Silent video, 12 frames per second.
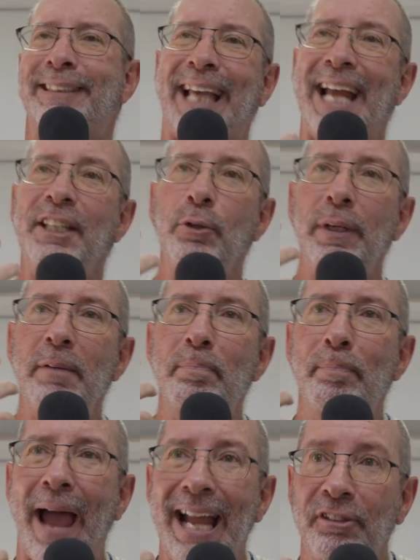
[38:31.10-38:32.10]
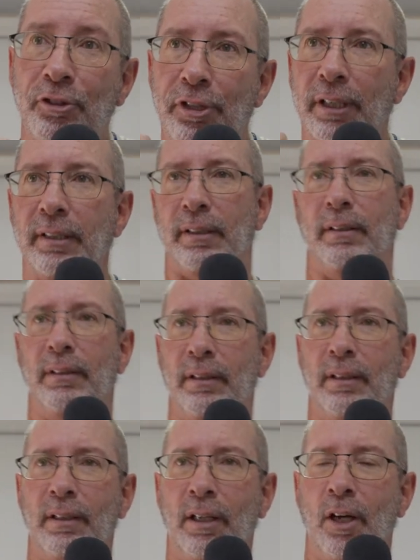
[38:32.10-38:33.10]
Can you imagine
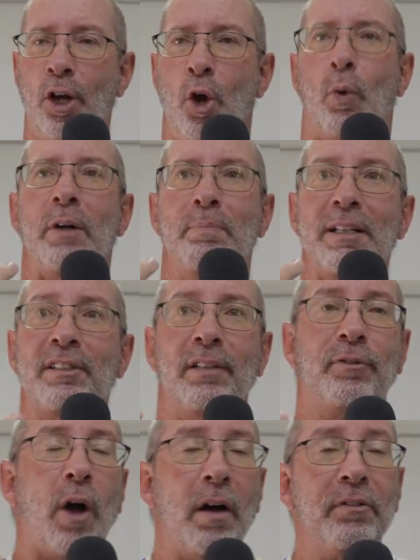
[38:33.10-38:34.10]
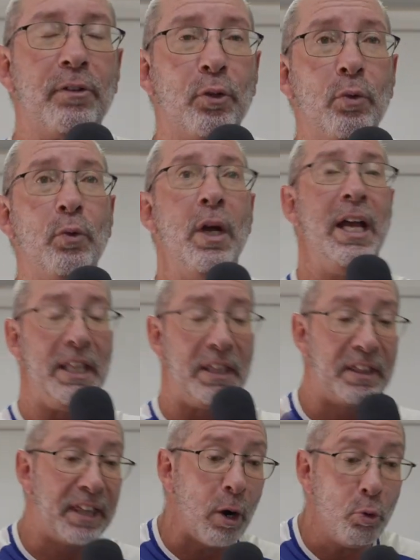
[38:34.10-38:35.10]
what must have gone through
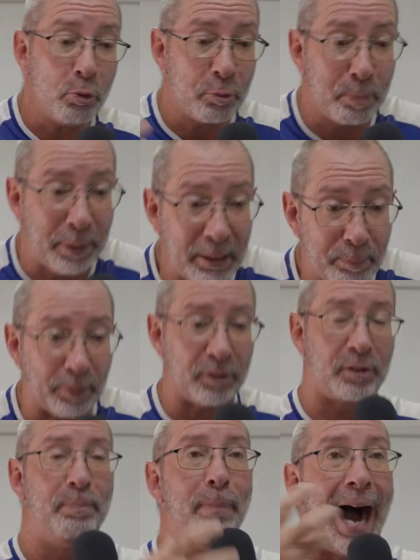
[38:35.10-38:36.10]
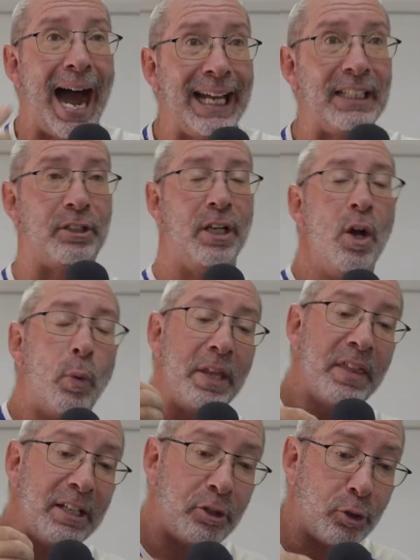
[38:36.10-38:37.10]
those people's minds
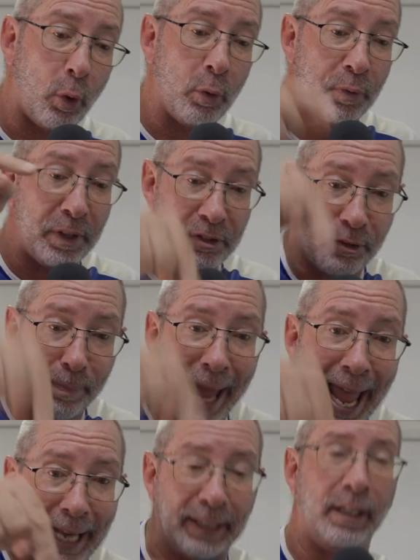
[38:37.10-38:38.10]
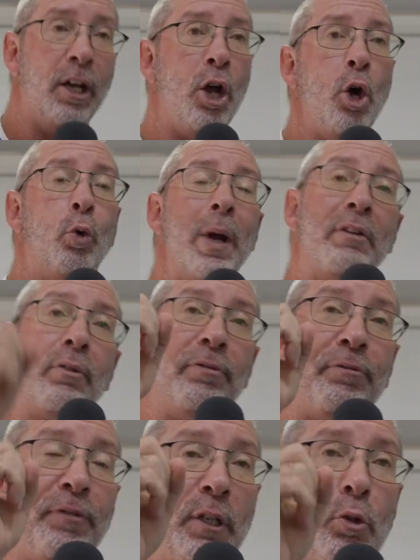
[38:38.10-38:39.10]
when they saw this man who had
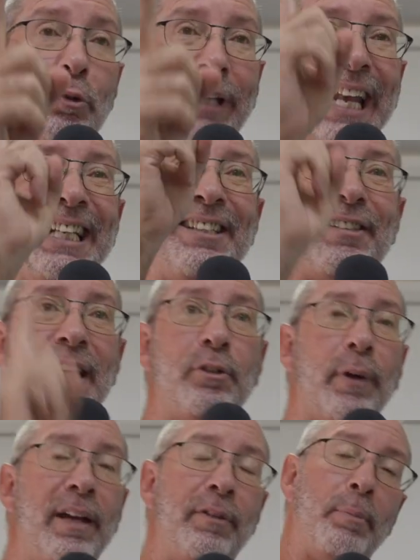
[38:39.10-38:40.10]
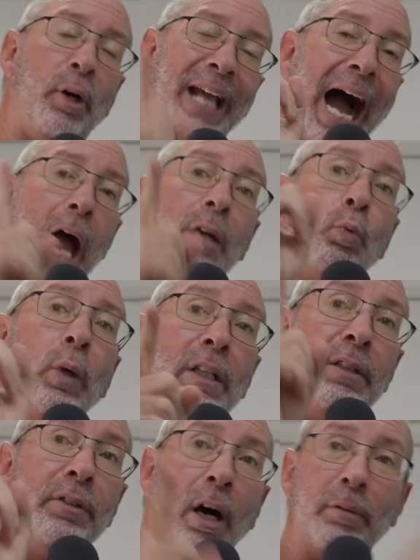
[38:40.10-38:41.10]
refused, and he said to everybody, I
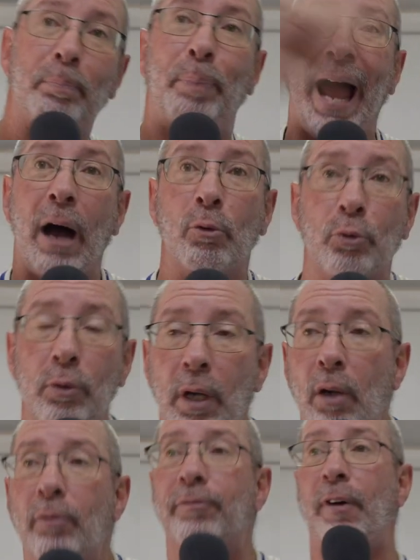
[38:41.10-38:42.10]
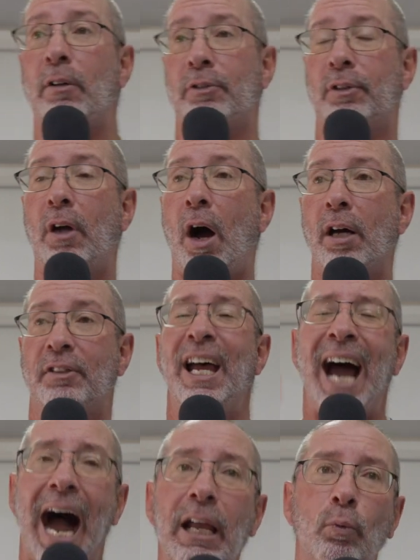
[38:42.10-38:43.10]
will not bow to no false gods.
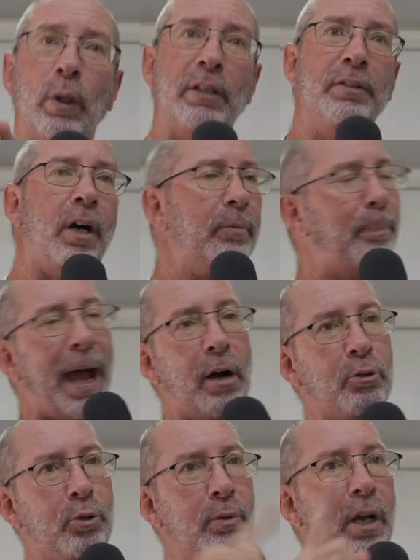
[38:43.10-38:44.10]
I will not bow to